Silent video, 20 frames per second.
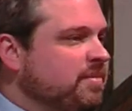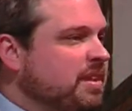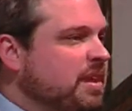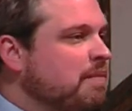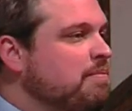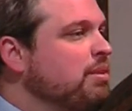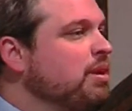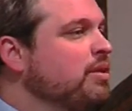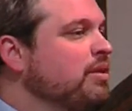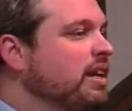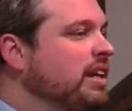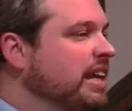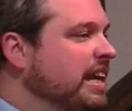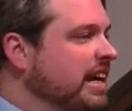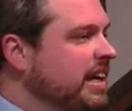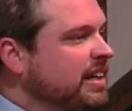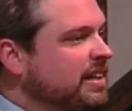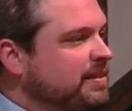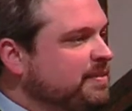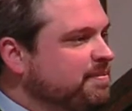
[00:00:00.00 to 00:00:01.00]
He blew a
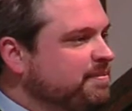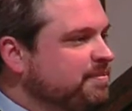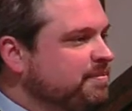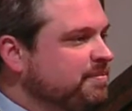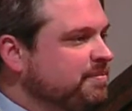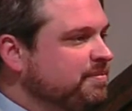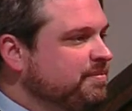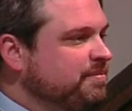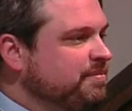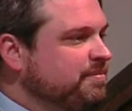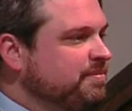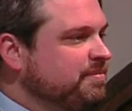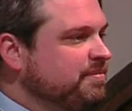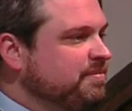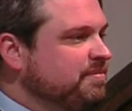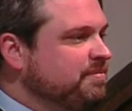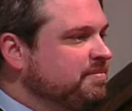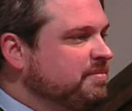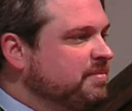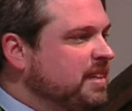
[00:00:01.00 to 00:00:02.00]
kick.
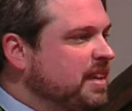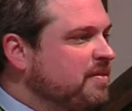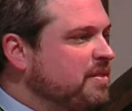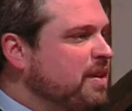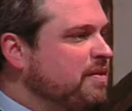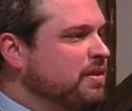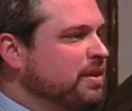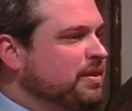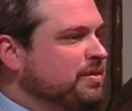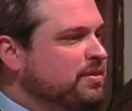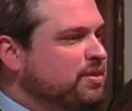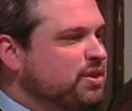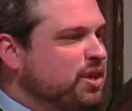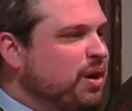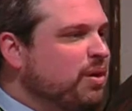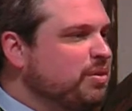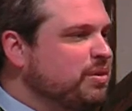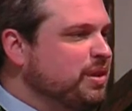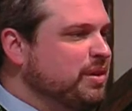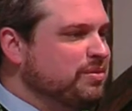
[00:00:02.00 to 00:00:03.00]
Have you ever
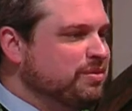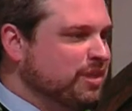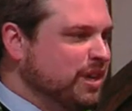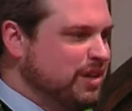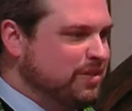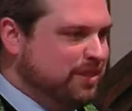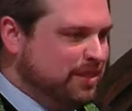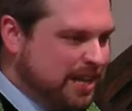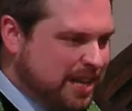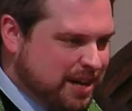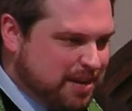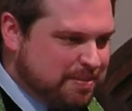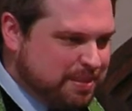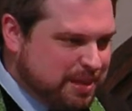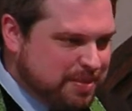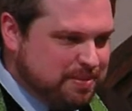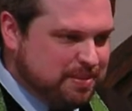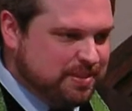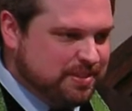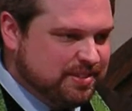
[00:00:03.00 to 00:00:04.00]
choked in front of a lot of
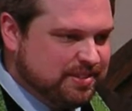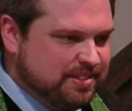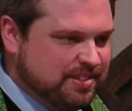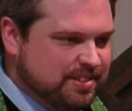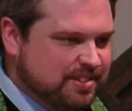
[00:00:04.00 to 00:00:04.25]
people?